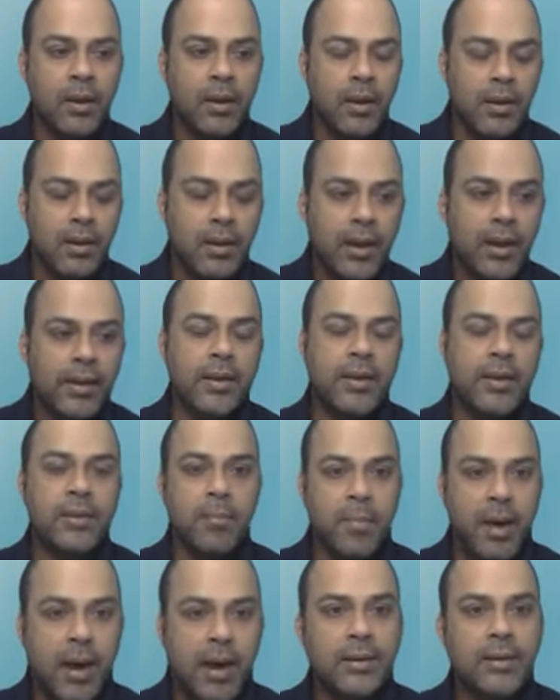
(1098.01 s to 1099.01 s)
letting the
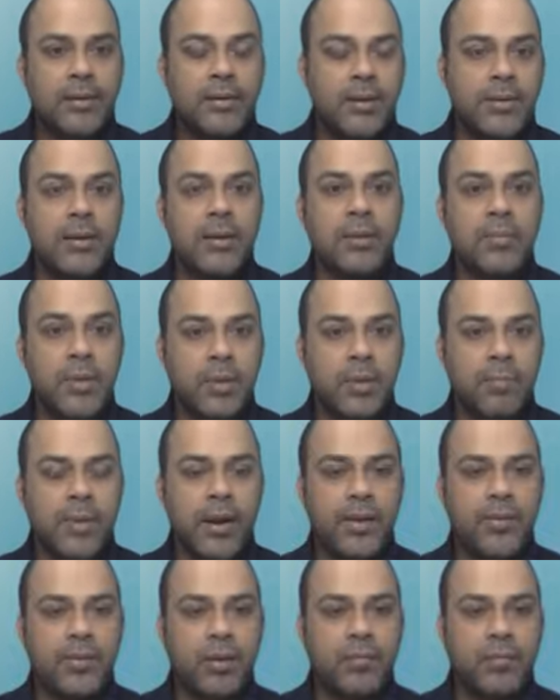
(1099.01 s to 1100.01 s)
market determine the
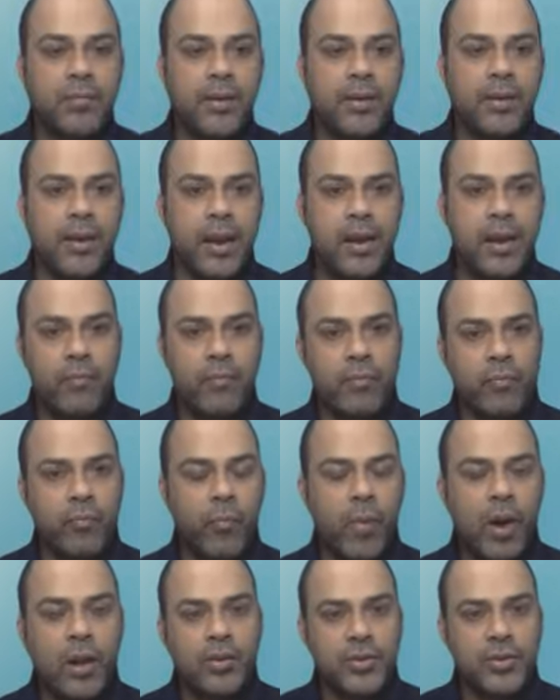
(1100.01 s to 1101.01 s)
price of it, and
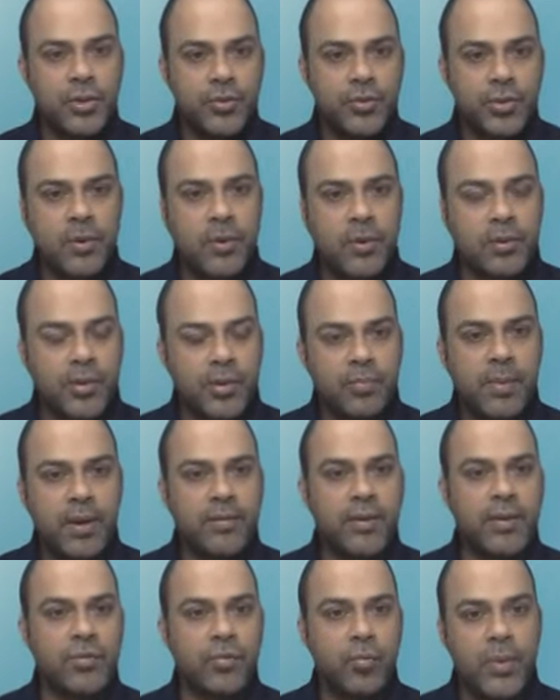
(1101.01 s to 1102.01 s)
whilst using all these
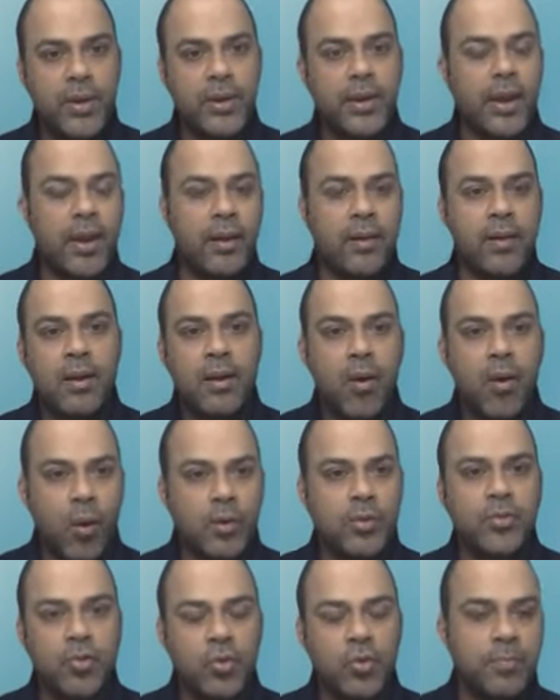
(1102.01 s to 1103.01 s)
metrics, we can
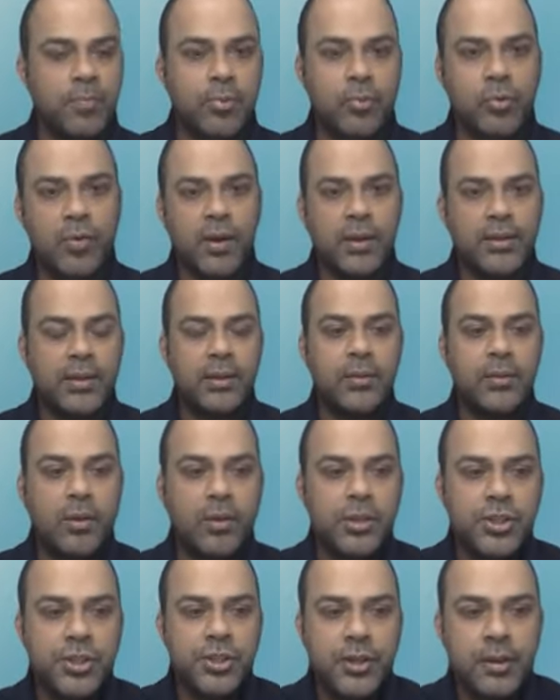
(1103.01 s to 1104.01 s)
also improve our
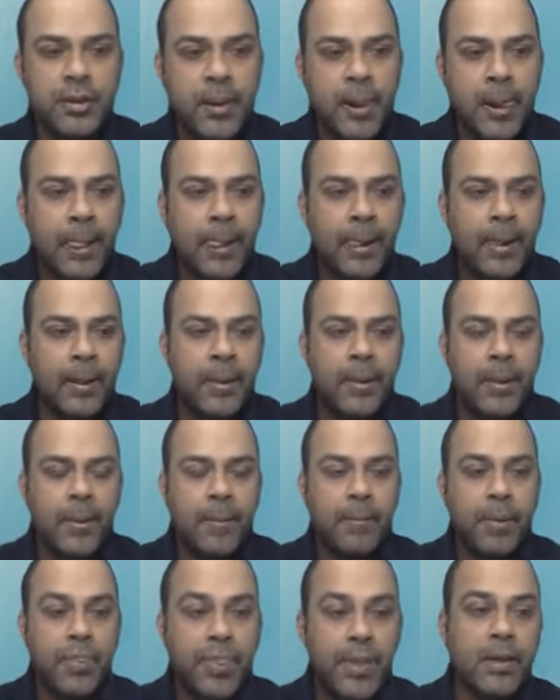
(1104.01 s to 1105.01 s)
technology.
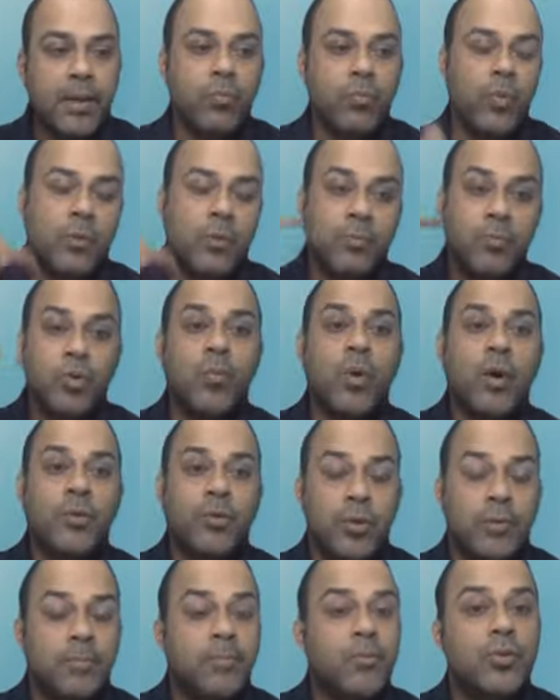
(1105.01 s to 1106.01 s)
But then we'll move on
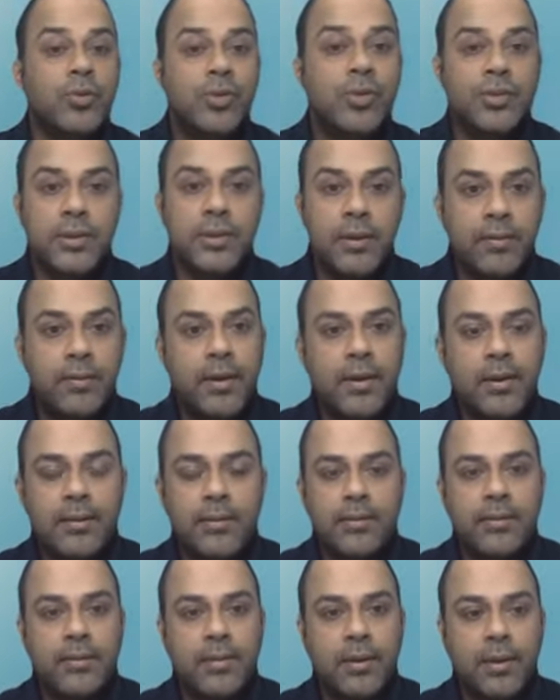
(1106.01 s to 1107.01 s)
to the more
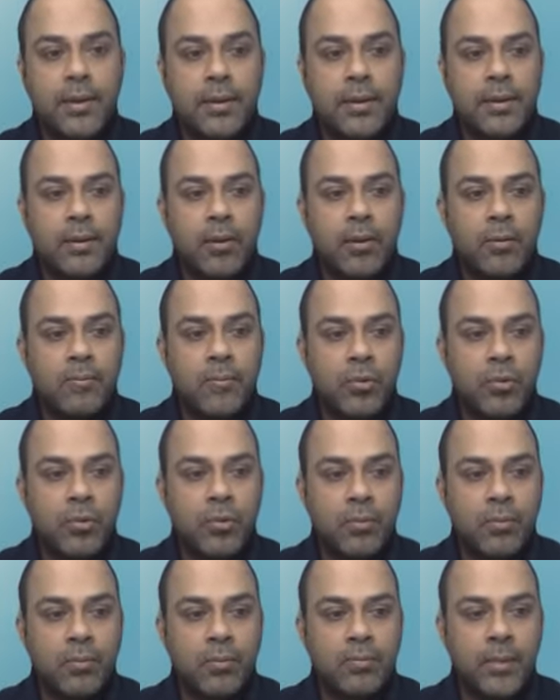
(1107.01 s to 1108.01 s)
serious or more